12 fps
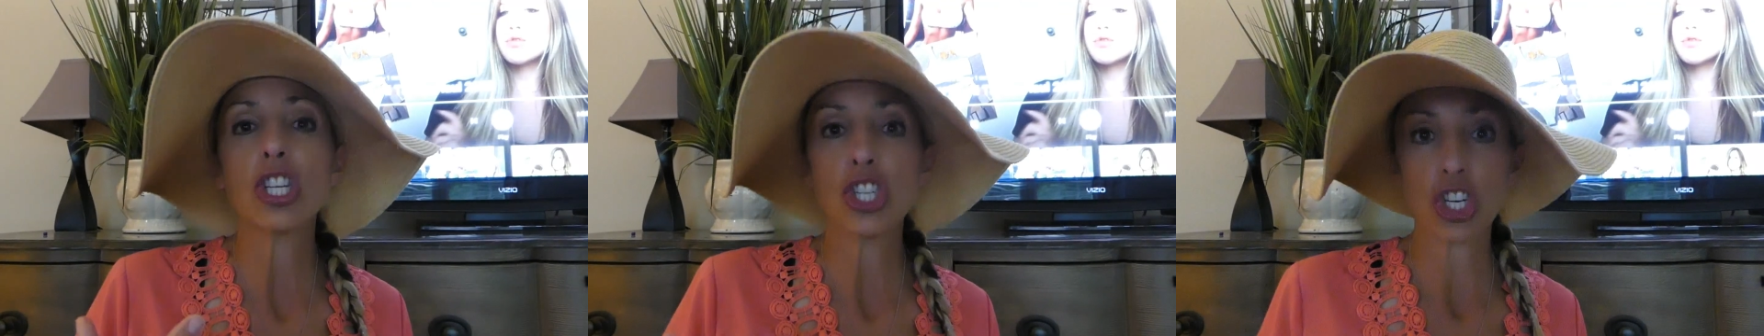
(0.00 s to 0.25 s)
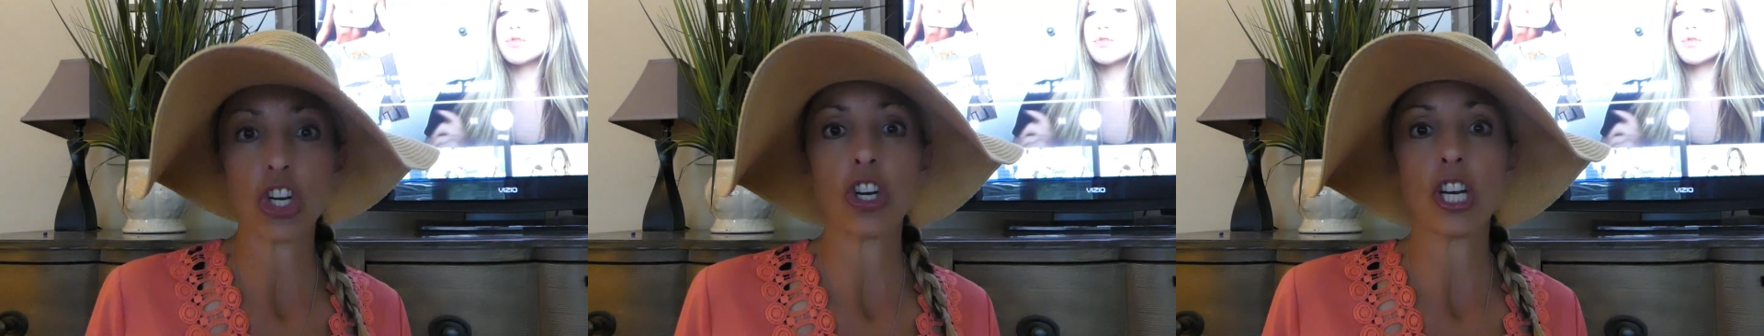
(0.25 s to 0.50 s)

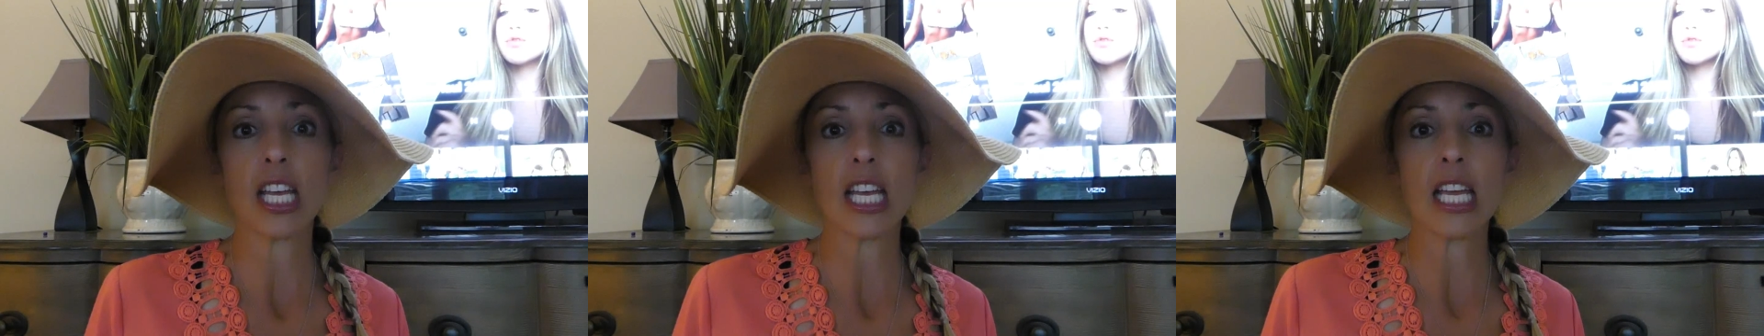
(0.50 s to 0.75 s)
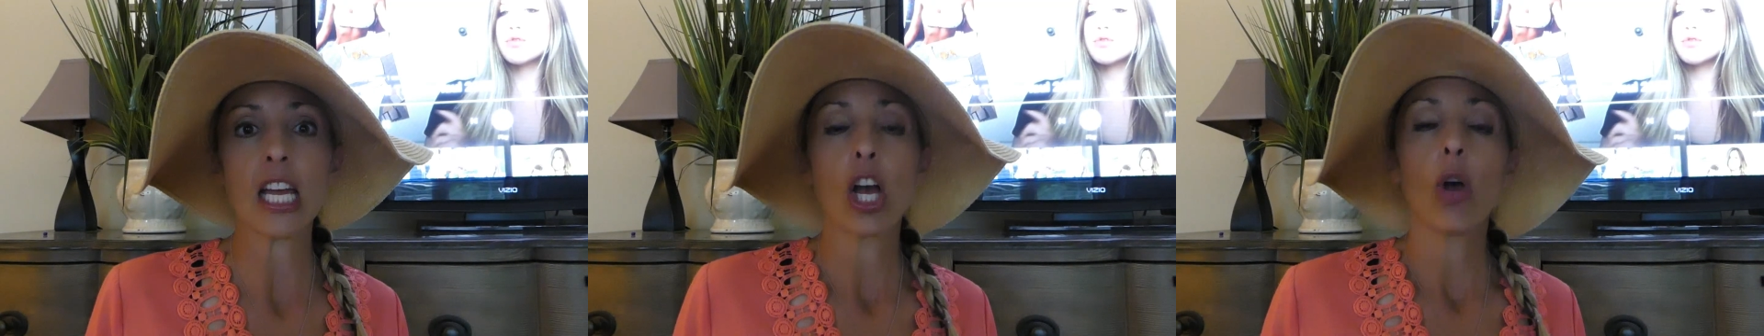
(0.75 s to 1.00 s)

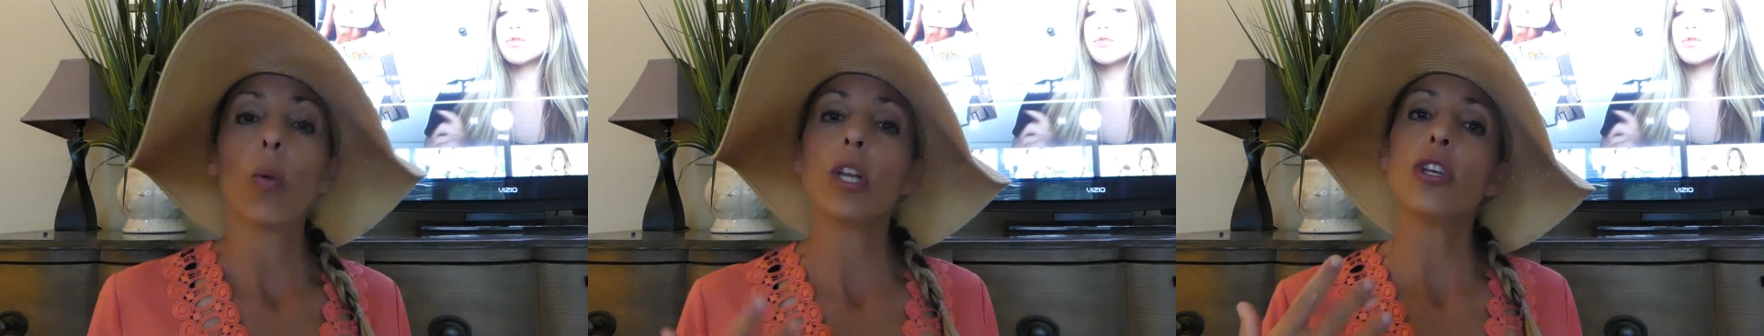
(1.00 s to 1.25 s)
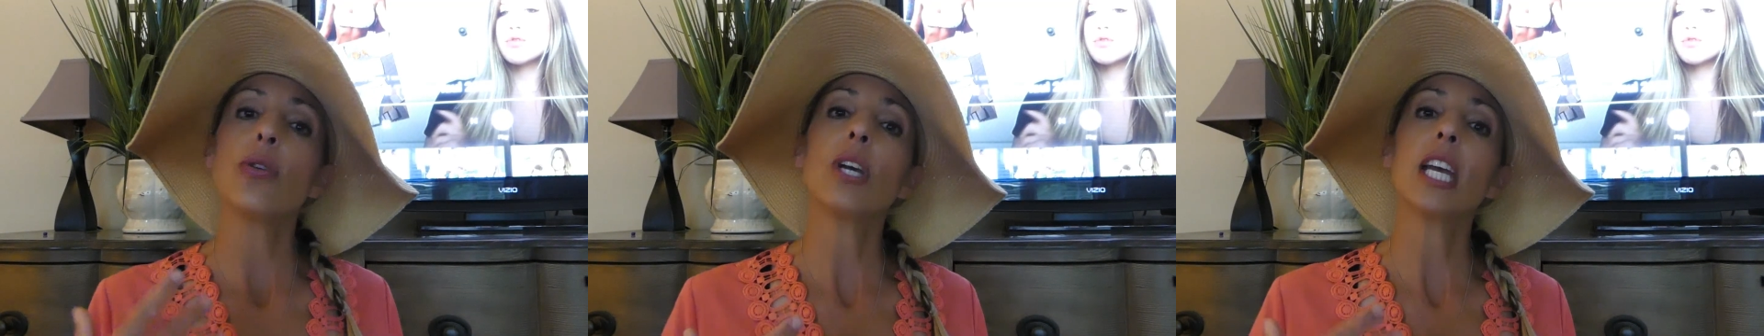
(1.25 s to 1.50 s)
journey
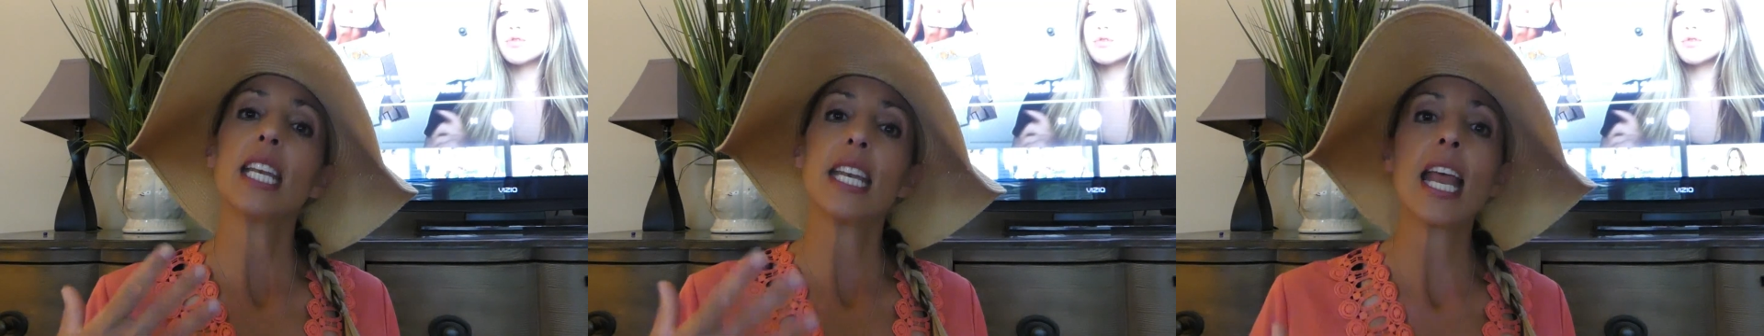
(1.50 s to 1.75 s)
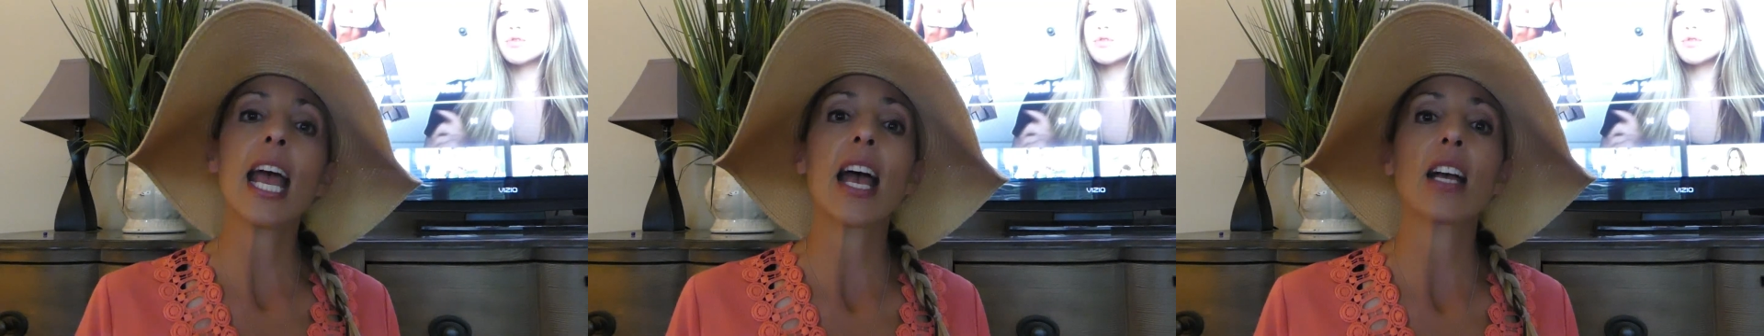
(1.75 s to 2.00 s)
when you
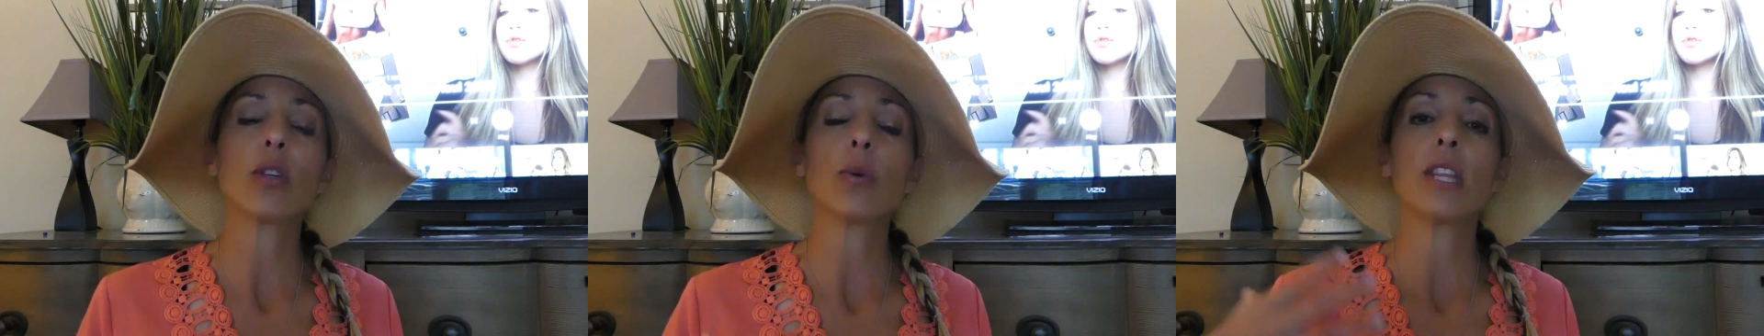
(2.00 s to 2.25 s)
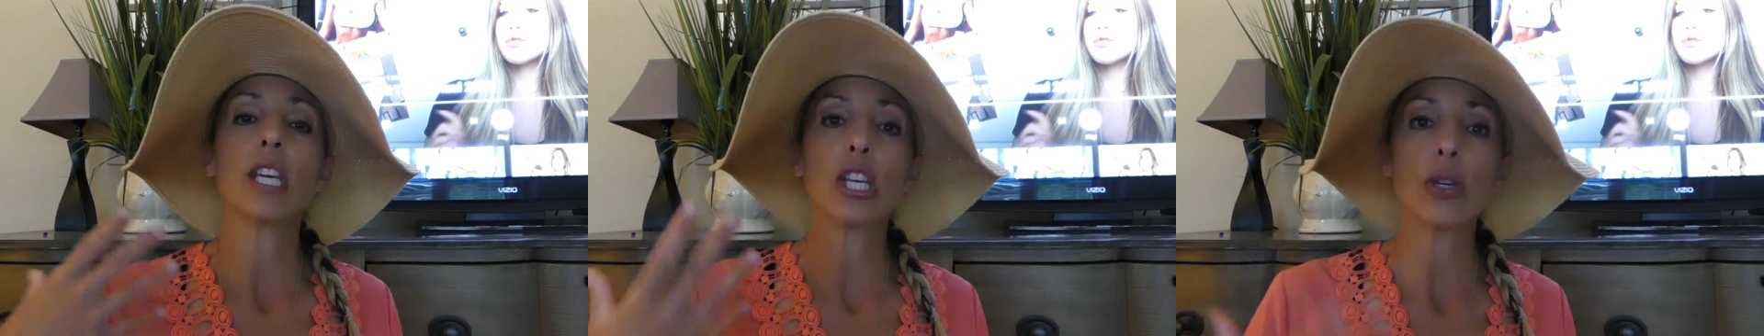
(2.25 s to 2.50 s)
connect
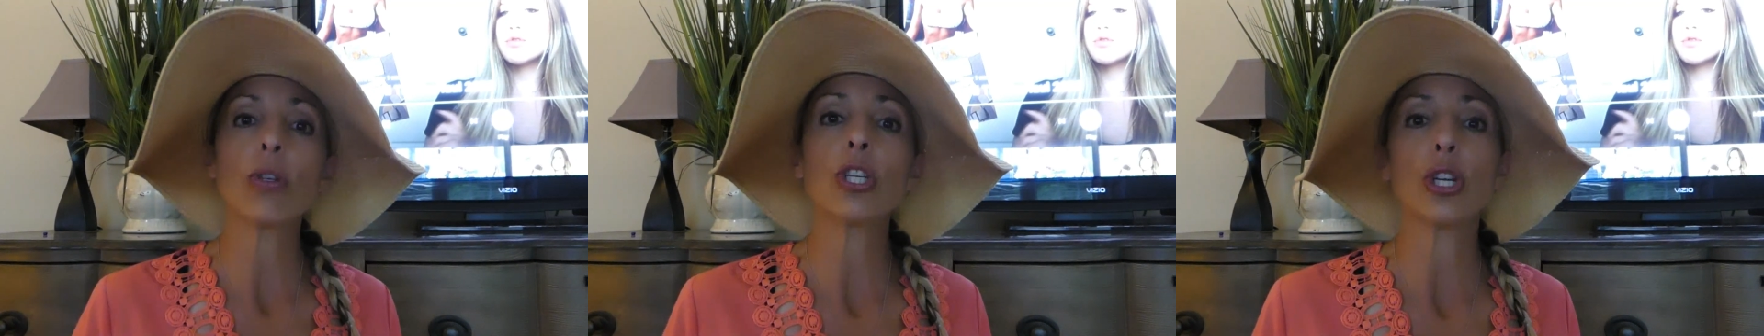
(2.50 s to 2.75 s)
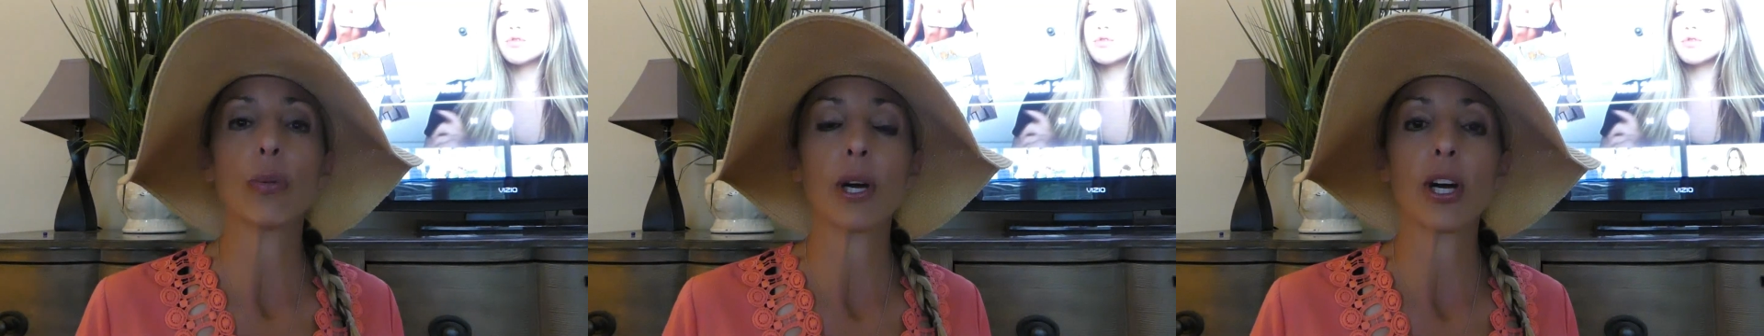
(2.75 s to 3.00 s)
with a
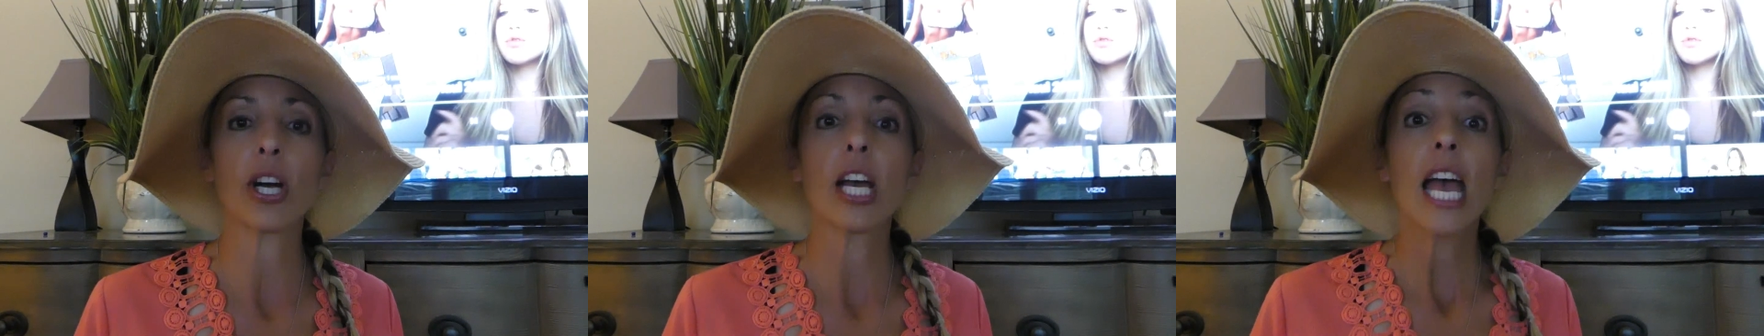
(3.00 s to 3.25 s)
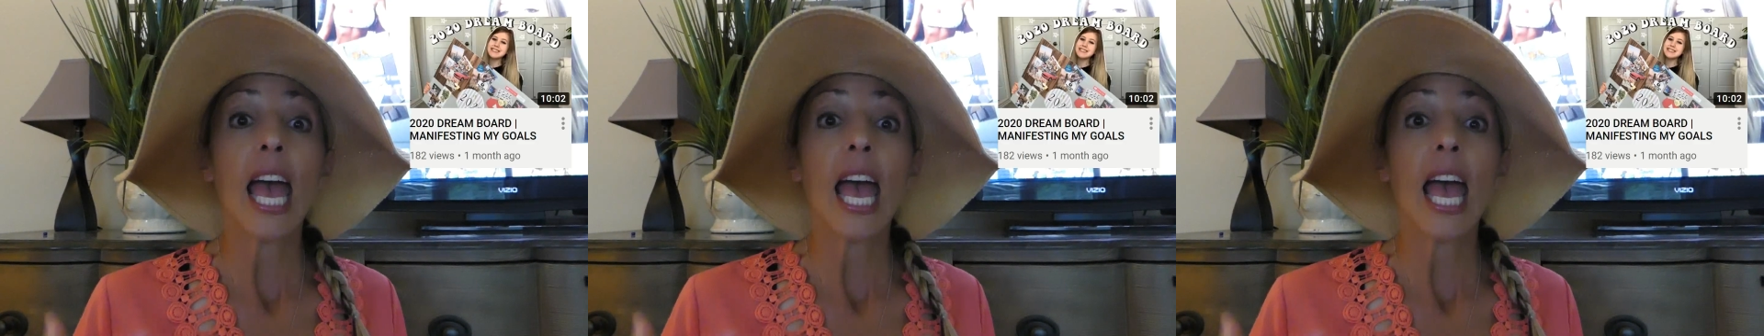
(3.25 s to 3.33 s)
YouTuber,